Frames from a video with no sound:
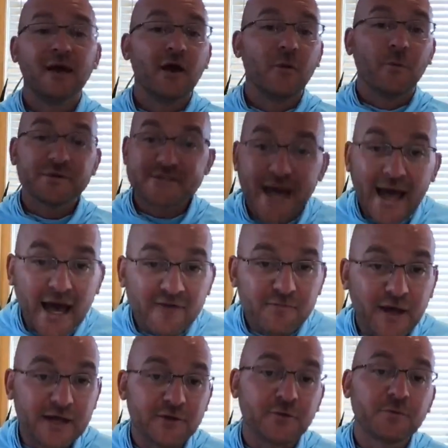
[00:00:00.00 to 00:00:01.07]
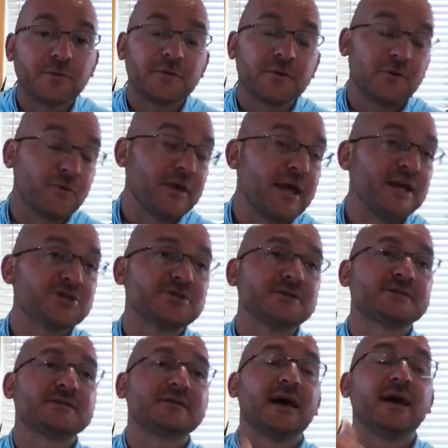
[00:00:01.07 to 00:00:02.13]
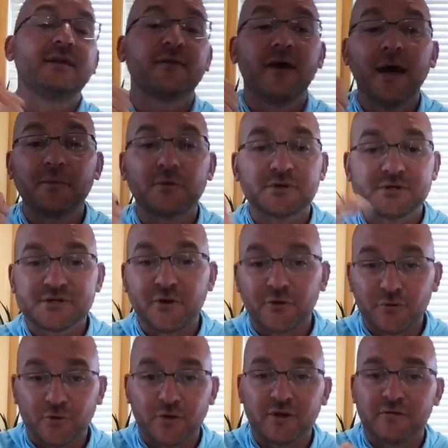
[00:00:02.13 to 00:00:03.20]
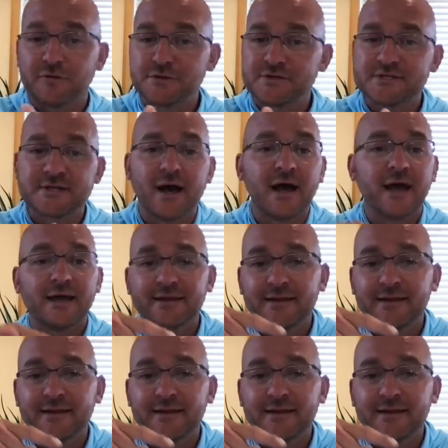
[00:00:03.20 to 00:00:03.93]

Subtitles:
Once I have my location set, I'm going to start looking for sign.